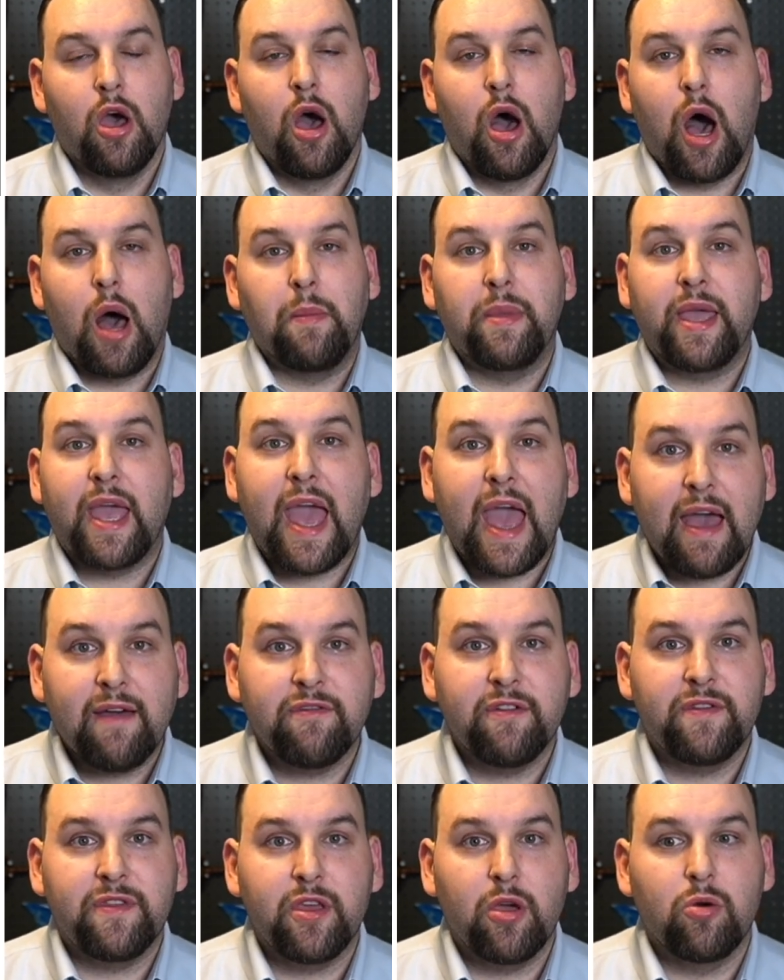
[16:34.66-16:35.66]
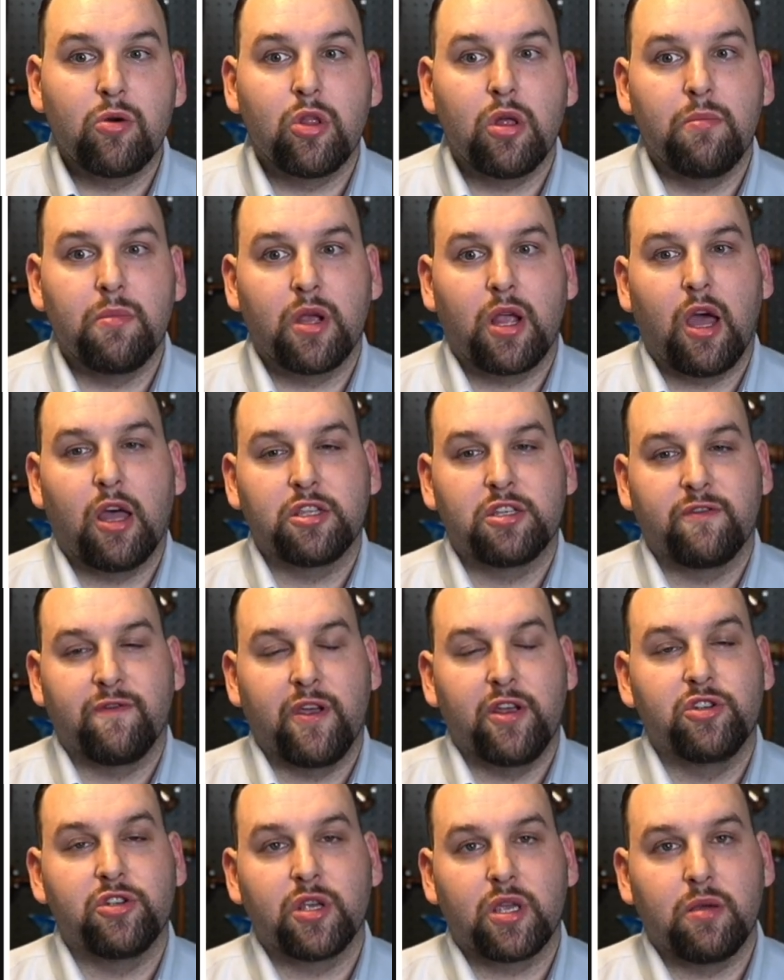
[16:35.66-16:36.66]
On behalf of the Oklahoma
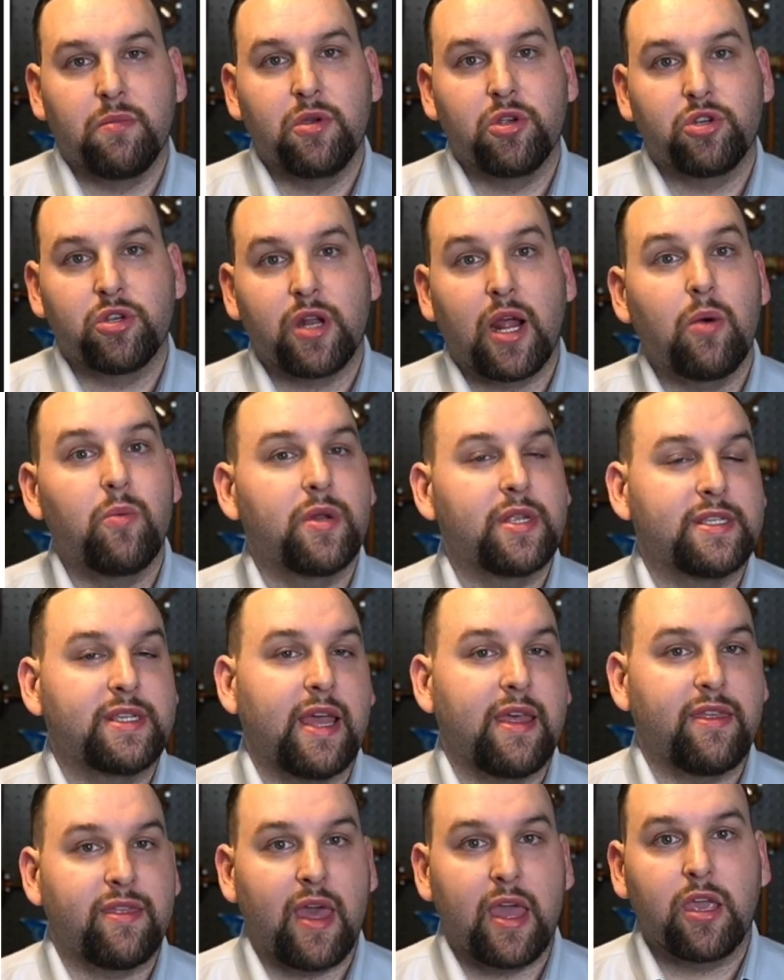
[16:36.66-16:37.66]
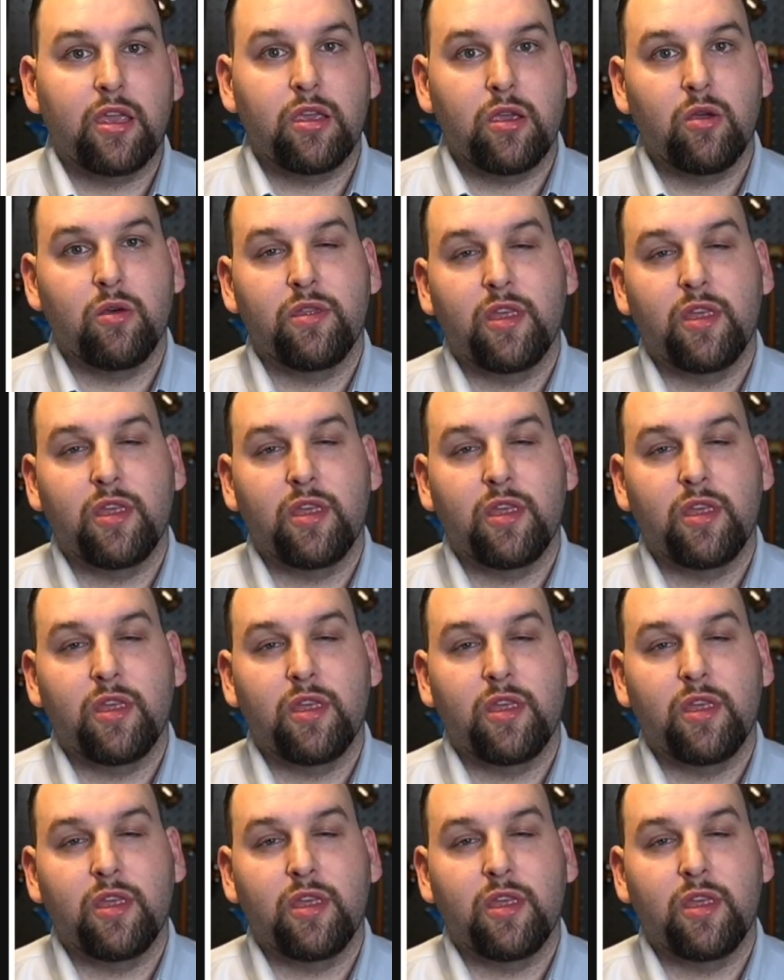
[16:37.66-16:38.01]
Conservation Commission, I want to say thank you.